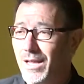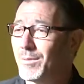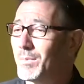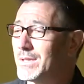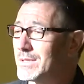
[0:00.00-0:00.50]

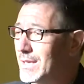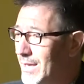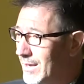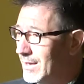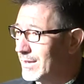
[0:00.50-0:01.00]
elements
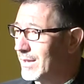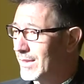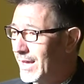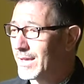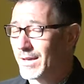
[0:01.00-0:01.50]
in it
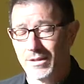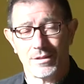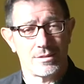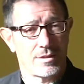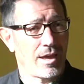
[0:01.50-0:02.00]
that they can
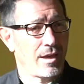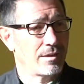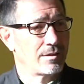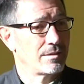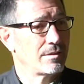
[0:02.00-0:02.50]

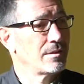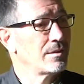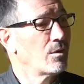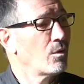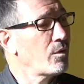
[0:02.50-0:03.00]
understand.
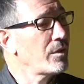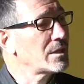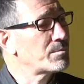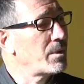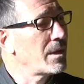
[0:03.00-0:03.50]
All
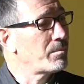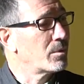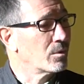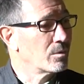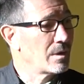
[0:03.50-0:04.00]
these
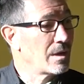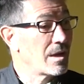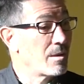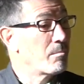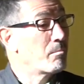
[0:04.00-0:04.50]
people
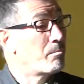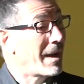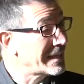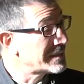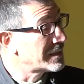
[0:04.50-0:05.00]

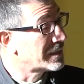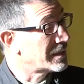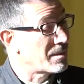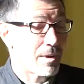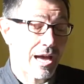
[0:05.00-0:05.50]

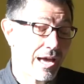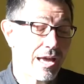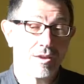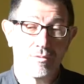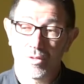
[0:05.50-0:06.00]
basically
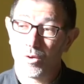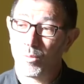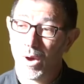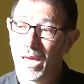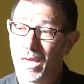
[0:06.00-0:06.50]
behave in the
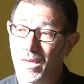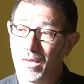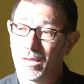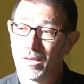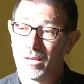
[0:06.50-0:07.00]

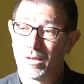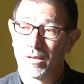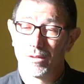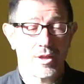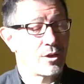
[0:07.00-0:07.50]
way
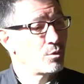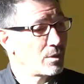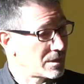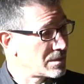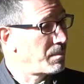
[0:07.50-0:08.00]
that you
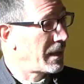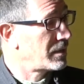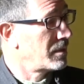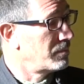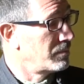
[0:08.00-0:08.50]
would
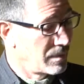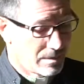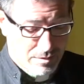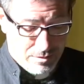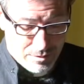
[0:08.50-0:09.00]
expect them
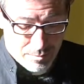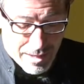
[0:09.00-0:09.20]
to